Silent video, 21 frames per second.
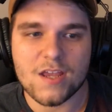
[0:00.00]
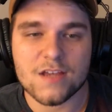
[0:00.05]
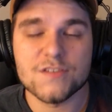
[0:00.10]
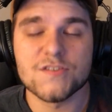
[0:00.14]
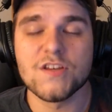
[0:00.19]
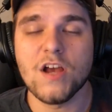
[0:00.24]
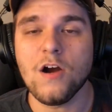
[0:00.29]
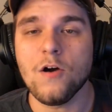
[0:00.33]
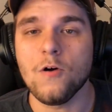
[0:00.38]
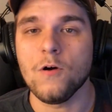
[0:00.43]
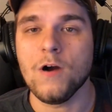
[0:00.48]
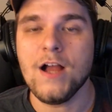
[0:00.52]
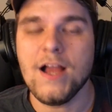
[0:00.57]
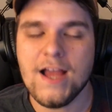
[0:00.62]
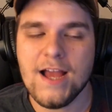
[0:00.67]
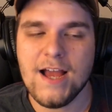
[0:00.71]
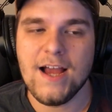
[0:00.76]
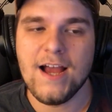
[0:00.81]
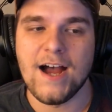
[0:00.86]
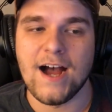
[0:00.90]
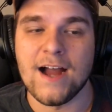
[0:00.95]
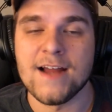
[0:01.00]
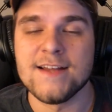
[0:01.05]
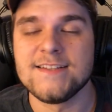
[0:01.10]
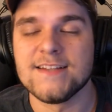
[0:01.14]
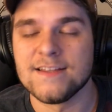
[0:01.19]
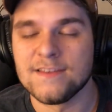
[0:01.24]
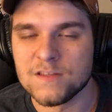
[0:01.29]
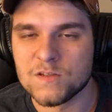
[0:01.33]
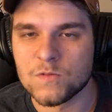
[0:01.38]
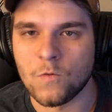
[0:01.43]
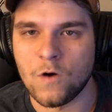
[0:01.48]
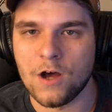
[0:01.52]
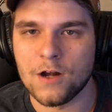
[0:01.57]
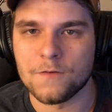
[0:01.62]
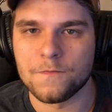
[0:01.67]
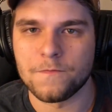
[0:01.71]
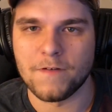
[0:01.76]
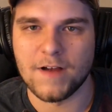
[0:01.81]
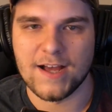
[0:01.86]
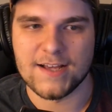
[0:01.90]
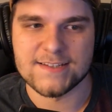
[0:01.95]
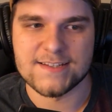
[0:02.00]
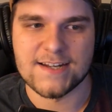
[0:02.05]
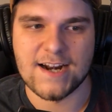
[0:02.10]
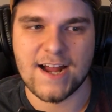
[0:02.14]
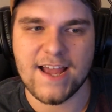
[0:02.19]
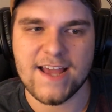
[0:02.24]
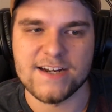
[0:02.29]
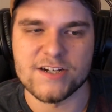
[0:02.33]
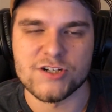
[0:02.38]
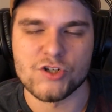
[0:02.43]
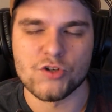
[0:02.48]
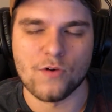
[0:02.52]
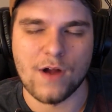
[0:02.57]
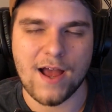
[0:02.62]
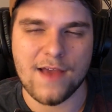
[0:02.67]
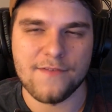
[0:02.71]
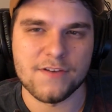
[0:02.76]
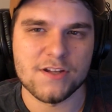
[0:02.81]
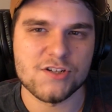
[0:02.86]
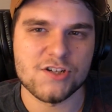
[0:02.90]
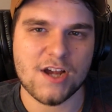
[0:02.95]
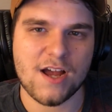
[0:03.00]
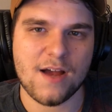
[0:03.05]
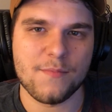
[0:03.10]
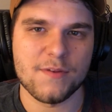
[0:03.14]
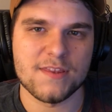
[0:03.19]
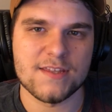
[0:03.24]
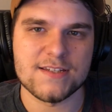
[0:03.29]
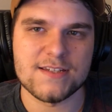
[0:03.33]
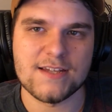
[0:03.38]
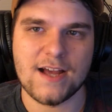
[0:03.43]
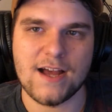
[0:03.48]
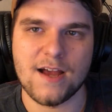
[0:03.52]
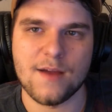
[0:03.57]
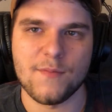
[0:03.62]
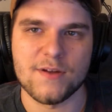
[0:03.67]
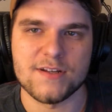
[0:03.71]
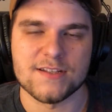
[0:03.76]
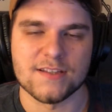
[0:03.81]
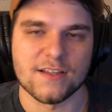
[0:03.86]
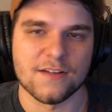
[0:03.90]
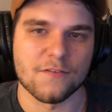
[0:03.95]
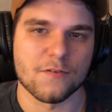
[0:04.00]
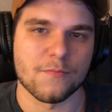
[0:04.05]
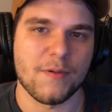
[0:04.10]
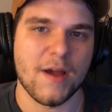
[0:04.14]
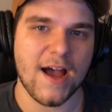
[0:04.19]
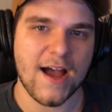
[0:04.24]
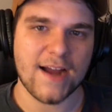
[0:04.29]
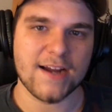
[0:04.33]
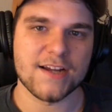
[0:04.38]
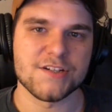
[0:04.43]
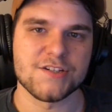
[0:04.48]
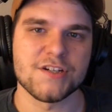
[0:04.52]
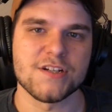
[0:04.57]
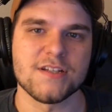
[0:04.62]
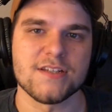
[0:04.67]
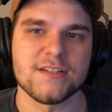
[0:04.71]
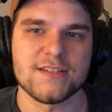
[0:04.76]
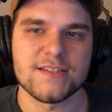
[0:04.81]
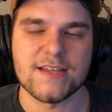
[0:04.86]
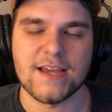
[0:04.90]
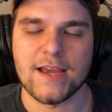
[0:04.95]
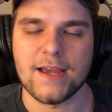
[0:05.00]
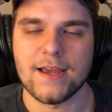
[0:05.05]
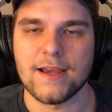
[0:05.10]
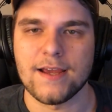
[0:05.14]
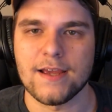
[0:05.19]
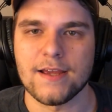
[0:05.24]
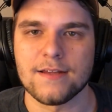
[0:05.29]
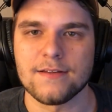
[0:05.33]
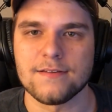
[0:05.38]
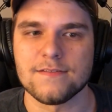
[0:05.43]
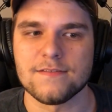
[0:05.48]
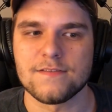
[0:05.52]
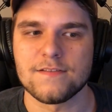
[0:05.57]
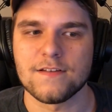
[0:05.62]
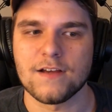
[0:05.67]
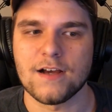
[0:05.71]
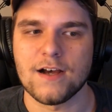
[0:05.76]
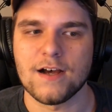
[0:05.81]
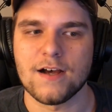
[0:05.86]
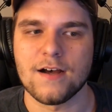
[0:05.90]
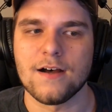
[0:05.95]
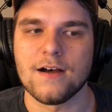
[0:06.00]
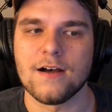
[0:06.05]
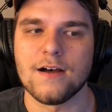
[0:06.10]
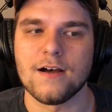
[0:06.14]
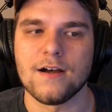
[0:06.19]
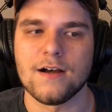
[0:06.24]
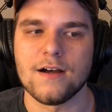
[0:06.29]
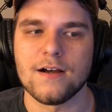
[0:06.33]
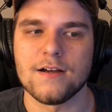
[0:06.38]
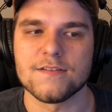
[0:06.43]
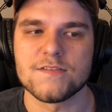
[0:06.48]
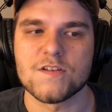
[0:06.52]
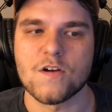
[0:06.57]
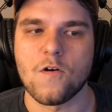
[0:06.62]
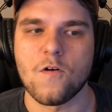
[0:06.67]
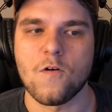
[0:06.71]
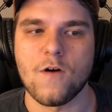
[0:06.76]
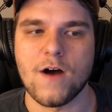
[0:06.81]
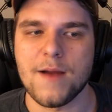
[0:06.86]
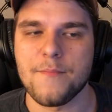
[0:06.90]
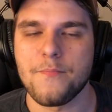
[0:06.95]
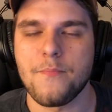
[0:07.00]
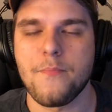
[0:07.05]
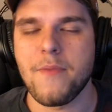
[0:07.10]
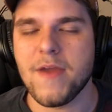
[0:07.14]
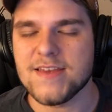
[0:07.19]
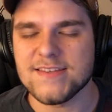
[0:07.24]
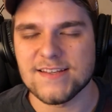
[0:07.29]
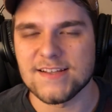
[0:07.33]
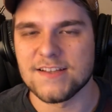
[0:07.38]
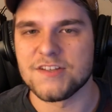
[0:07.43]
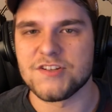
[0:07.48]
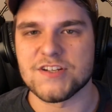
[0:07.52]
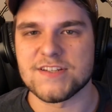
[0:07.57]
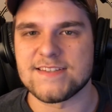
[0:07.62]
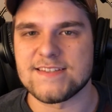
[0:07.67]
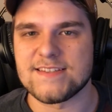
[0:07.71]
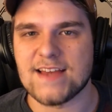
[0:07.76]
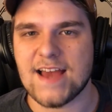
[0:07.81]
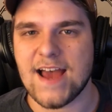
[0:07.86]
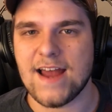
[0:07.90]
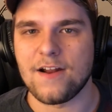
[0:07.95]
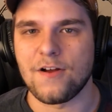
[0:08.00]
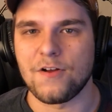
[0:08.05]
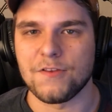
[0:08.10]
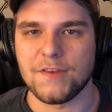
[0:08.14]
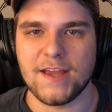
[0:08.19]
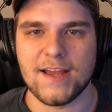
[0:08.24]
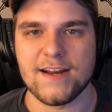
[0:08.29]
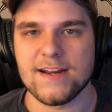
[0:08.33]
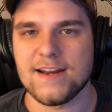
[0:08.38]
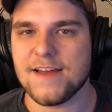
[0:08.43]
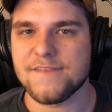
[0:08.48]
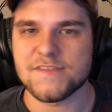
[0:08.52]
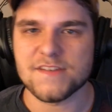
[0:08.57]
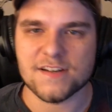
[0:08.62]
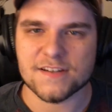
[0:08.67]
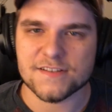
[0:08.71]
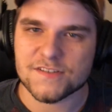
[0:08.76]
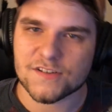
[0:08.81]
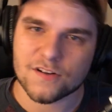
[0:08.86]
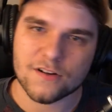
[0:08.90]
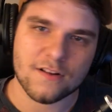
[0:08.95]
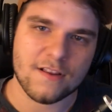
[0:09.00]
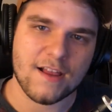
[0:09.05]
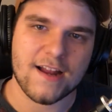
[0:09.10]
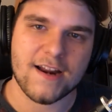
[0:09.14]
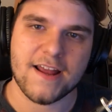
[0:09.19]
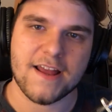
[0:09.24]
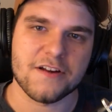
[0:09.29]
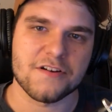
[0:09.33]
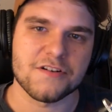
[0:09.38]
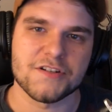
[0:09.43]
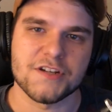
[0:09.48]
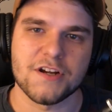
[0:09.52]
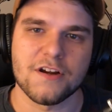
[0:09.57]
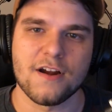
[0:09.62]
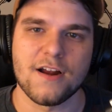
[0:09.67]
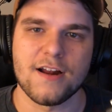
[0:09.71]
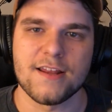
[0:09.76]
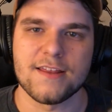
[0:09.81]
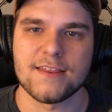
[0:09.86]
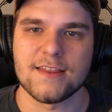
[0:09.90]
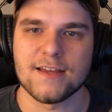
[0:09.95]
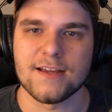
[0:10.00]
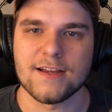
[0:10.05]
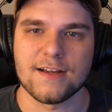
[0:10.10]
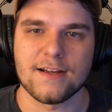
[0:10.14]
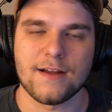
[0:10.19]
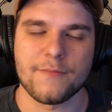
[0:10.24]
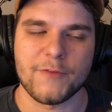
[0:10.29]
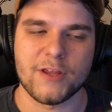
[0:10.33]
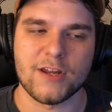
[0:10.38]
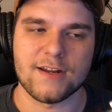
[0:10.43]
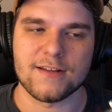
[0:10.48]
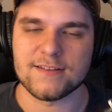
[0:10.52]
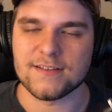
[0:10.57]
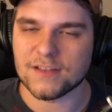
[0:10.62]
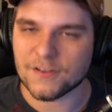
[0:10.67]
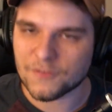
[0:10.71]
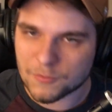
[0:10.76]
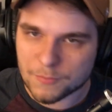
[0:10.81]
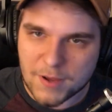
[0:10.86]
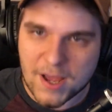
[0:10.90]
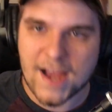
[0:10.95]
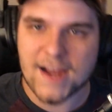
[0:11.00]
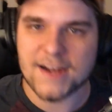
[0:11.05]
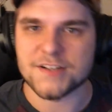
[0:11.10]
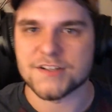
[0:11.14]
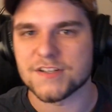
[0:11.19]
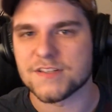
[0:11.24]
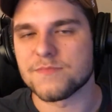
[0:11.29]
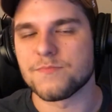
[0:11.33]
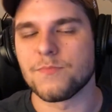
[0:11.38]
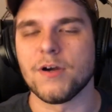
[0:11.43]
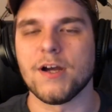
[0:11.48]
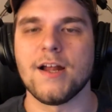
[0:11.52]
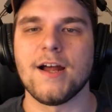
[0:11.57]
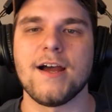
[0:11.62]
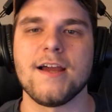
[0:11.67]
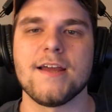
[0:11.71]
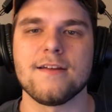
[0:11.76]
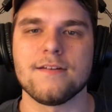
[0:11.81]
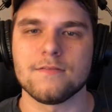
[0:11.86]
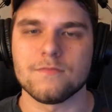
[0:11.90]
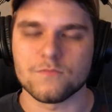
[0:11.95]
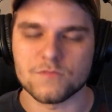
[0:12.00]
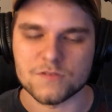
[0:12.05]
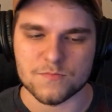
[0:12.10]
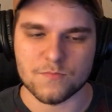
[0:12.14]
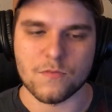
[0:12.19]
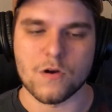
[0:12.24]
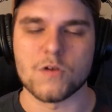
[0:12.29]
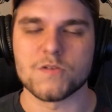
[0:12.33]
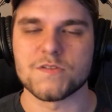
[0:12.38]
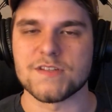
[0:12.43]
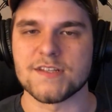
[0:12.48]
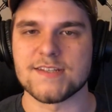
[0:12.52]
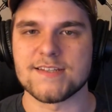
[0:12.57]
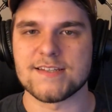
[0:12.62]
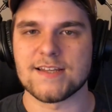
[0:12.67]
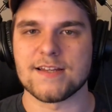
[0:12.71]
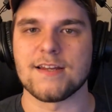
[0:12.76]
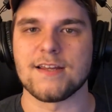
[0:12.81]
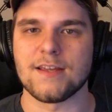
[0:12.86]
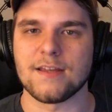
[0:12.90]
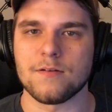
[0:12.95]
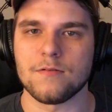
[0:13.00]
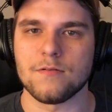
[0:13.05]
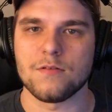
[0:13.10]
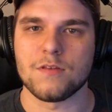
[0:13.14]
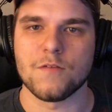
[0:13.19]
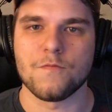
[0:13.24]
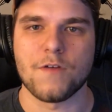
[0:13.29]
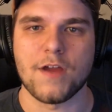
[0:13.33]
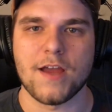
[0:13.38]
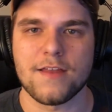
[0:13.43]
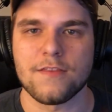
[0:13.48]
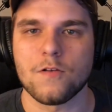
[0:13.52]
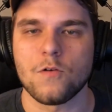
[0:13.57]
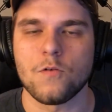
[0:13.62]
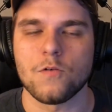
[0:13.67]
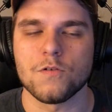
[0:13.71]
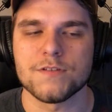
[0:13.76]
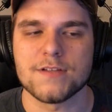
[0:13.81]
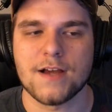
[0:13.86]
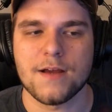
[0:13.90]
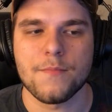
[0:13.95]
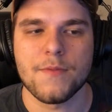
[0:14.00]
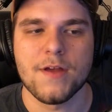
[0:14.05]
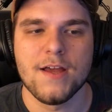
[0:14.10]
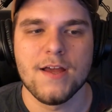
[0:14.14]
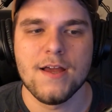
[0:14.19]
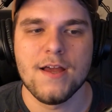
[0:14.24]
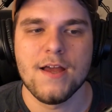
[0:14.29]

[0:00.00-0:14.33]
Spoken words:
So I did this water fast, and I had a driving job at the time. I delivered packages, and so I basically just sat all day. I didn't have to exert a lot of energy or anything. I mean, I delivered packages, but I was mostly sitting in the van the whole time.